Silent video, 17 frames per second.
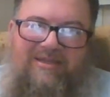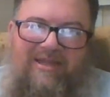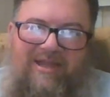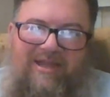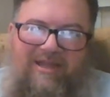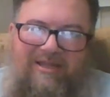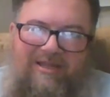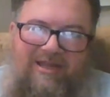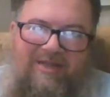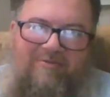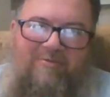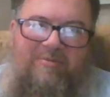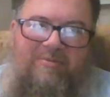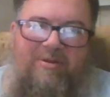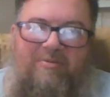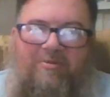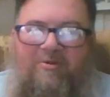I
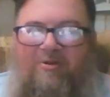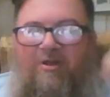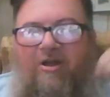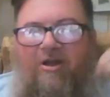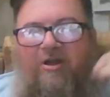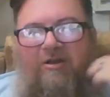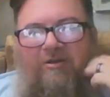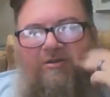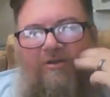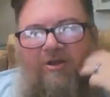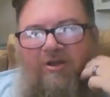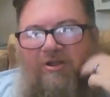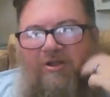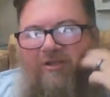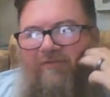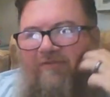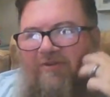remember
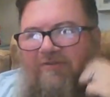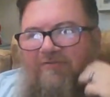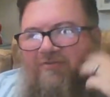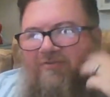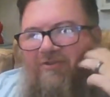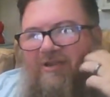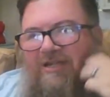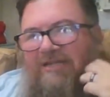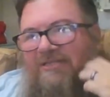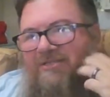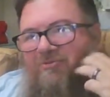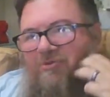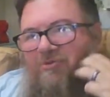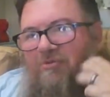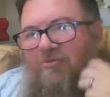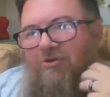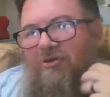all of our friends,
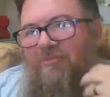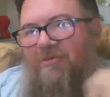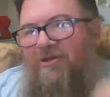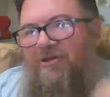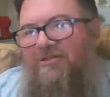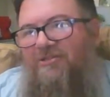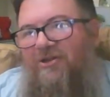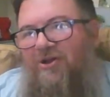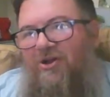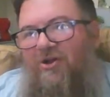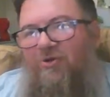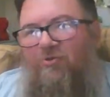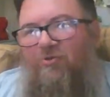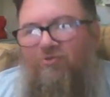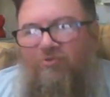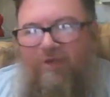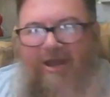we pretty much
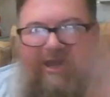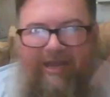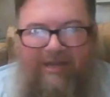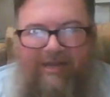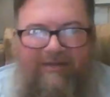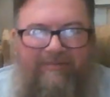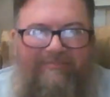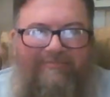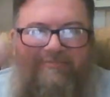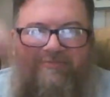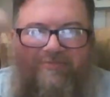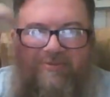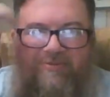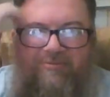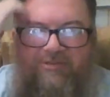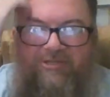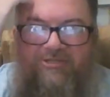all ran
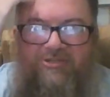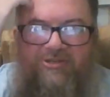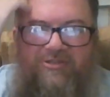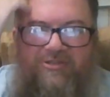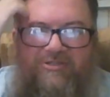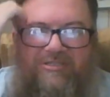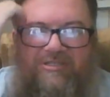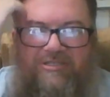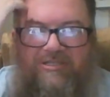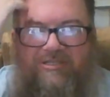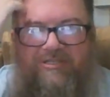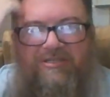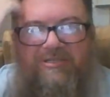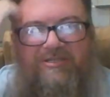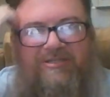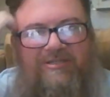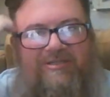from the church.
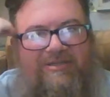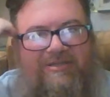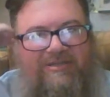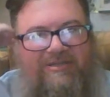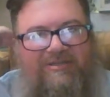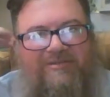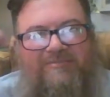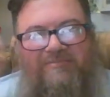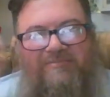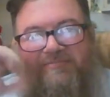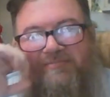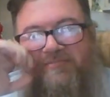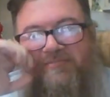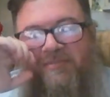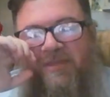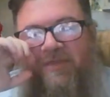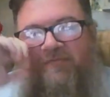
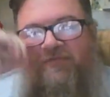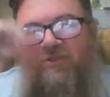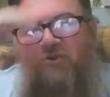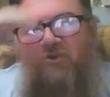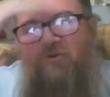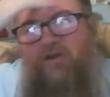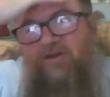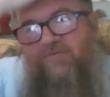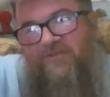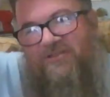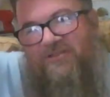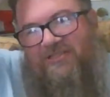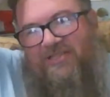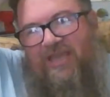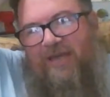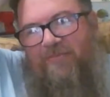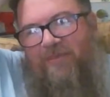A few of
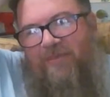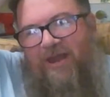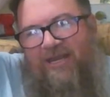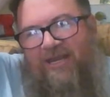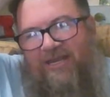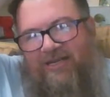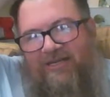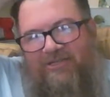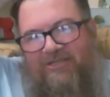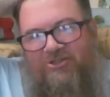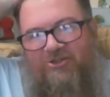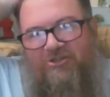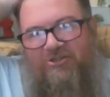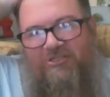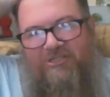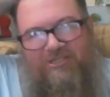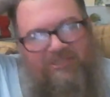us got back into
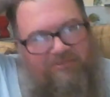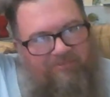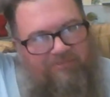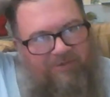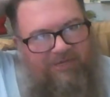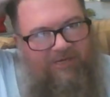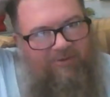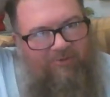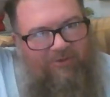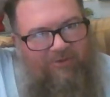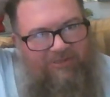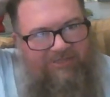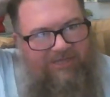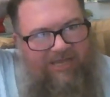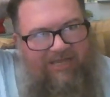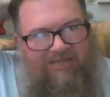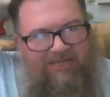churches, but it was
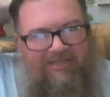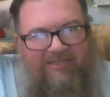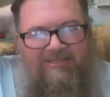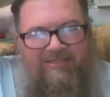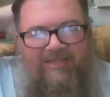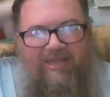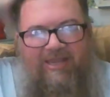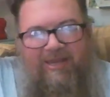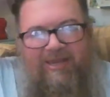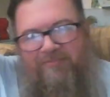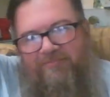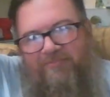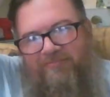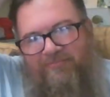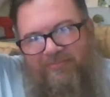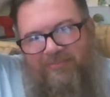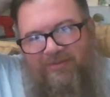not the same
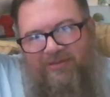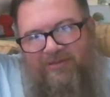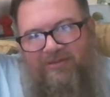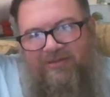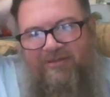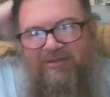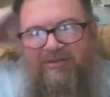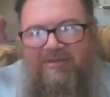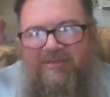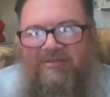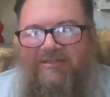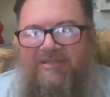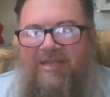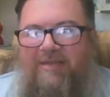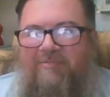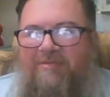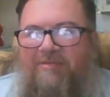
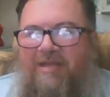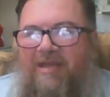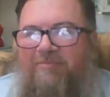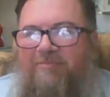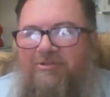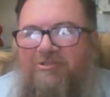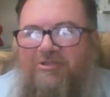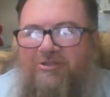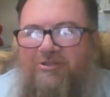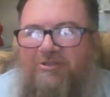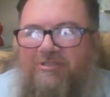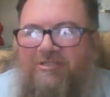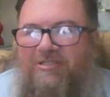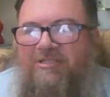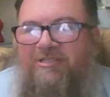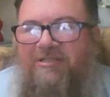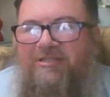type of
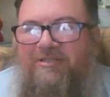church.